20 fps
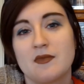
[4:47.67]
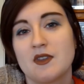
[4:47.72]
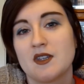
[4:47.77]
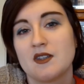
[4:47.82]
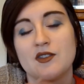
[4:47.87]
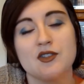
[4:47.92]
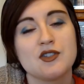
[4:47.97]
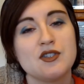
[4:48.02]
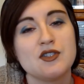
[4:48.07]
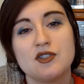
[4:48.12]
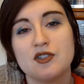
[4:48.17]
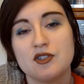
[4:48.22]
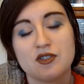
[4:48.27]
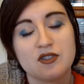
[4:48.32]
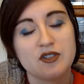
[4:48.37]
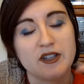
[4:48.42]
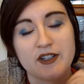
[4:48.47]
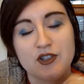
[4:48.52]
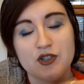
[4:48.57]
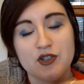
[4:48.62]
just,
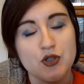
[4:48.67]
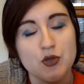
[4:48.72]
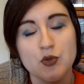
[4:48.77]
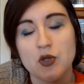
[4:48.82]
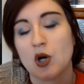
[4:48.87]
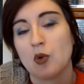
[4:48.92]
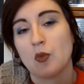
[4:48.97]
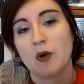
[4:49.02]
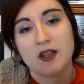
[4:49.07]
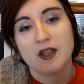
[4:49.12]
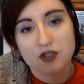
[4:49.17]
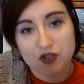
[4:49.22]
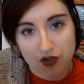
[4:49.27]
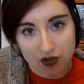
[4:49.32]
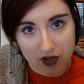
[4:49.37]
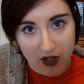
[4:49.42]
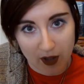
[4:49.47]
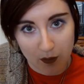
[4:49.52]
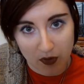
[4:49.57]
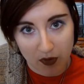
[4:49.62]
like, do not waste your
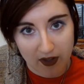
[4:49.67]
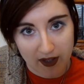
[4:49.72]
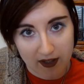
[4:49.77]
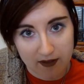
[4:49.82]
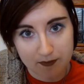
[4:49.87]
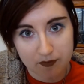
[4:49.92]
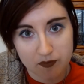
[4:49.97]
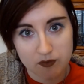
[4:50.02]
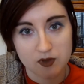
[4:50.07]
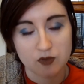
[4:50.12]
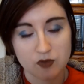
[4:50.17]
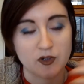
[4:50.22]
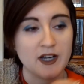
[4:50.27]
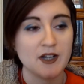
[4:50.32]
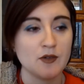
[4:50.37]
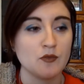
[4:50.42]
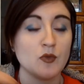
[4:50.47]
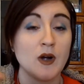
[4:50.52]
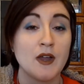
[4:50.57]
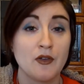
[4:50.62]
time with that,
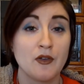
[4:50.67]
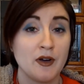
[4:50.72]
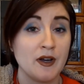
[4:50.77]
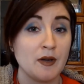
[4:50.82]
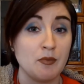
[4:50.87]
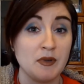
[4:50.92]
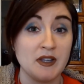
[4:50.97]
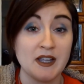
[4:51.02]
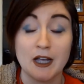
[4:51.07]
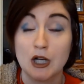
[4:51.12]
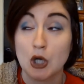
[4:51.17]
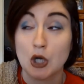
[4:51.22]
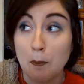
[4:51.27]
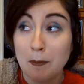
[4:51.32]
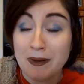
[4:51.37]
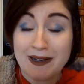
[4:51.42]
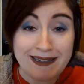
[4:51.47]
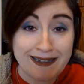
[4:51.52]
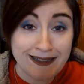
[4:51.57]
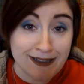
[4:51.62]
right? Whether it be a
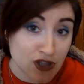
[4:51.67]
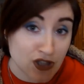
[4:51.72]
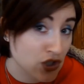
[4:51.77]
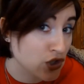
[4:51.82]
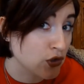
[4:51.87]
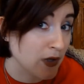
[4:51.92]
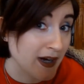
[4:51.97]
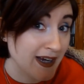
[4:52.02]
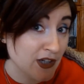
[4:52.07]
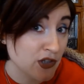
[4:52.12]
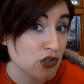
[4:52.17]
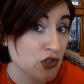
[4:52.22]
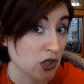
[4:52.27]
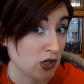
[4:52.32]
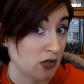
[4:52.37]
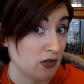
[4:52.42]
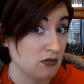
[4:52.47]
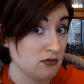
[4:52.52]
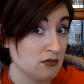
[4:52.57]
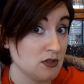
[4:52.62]
complete
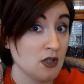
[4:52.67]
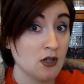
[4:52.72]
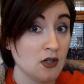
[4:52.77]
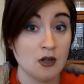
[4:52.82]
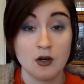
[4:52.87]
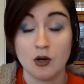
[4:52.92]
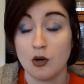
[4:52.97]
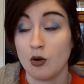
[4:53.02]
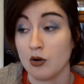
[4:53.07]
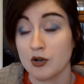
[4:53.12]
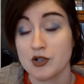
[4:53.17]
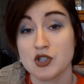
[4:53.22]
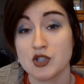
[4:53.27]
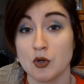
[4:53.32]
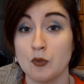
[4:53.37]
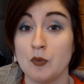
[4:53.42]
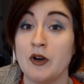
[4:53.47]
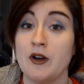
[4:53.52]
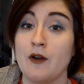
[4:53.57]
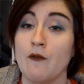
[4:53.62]
stranger or
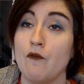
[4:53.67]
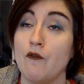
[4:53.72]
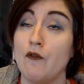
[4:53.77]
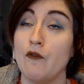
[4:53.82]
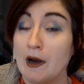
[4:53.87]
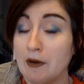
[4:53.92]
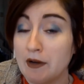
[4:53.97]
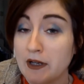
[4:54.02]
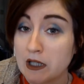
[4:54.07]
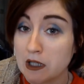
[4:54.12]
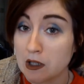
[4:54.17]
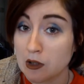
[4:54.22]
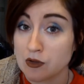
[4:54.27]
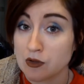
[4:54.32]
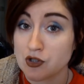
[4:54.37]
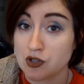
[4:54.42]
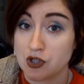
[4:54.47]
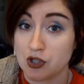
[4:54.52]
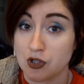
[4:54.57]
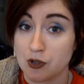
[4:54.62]
someone very
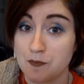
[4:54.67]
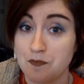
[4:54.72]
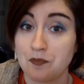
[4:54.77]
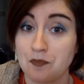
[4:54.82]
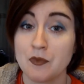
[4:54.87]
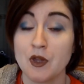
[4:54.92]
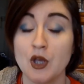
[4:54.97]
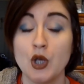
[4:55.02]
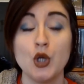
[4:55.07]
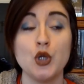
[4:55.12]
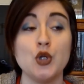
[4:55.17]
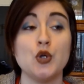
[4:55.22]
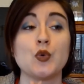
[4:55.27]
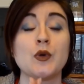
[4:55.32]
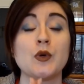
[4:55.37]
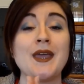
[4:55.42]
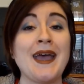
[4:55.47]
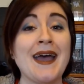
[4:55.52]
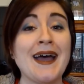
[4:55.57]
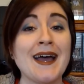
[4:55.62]
close to you, you
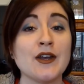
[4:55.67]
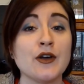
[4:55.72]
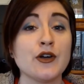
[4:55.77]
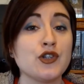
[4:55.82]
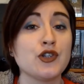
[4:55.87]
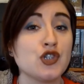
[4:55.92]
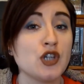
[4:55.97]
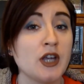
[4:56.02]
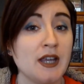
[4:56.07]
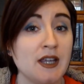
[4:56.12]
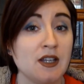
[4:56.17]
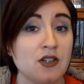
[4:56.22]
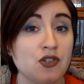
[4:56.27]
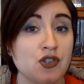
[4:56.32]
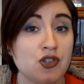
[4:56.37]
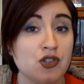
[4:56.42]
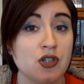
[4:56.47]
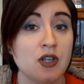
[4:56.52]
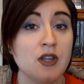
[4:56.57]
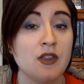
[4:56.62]
cannot
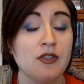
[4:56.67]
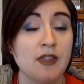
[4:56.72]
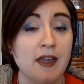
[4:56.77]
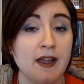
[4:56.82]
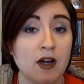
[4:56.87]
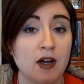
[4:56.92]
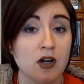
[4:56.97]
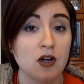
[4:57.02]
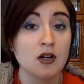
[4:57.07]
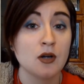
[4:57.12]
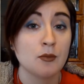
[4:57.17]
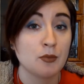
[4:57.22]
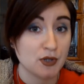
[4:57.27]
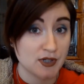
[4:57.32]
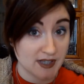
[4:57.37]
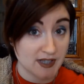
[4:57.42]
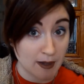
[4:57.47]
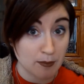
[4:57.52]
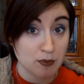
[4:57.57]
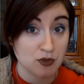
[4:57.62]
change their
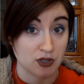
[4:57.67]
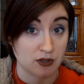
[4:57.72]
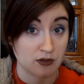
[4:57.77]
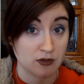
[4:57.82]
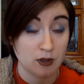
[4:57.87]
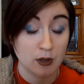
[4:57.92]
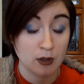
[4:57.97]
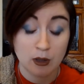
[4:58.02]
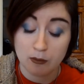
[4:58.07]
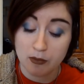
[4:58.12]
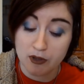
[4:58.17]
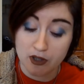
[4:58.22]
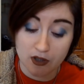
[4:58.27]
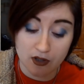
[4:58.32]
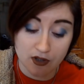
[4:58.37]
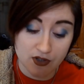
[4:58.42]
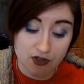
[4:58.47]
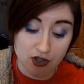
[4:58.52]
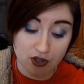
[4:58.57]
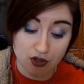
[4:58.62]
perception,
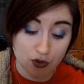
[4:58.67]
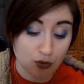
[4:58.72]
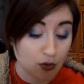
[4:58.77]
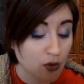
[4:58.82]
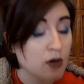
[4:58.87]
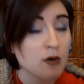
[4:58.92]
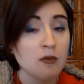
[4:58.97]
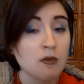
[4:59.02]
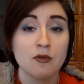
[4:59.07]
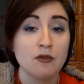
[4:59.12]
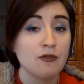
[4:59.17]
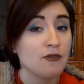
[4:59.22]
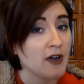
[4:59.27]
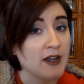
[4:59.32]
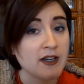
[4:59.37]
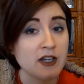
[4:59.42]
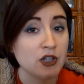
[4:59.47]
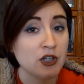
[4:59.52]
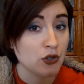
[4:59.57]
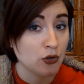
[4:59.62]
because you're
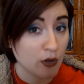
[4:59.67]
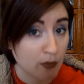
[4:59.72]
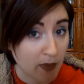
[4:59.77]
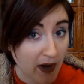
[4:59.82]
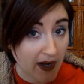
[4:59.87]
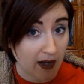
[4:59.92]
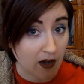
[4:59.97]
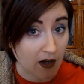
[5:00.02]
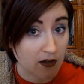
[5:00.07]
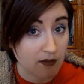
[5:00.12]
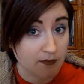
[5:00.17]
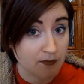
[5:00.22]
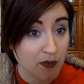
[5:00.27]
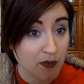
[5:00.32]
fighting your battle.